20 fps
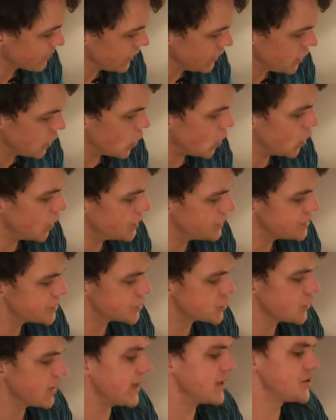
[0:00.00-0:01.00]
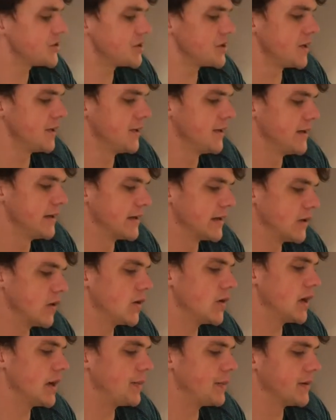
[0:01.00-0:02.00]
yawned, scratched,
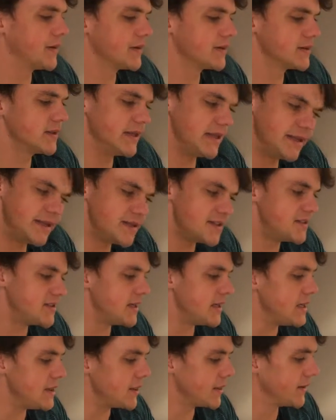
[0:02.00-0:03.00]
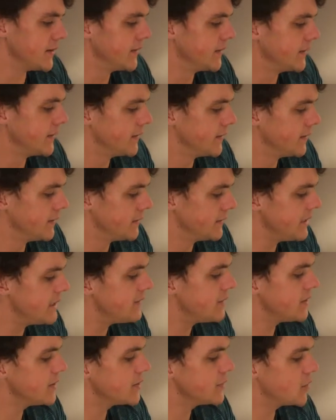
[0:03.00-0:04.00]
got up, cleaned his teeth,
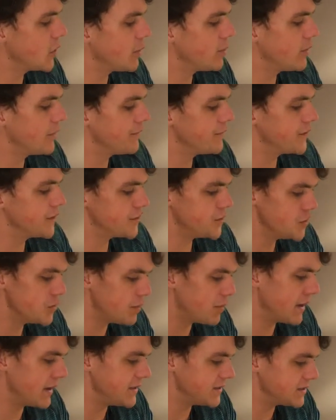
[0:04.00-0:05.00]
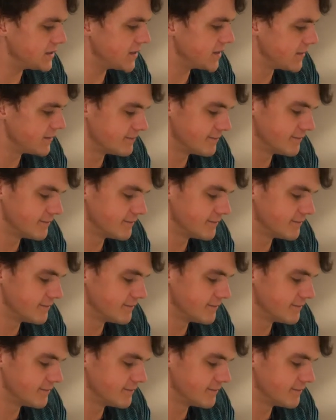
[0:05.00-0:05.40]
leaving the top off the toothpaste,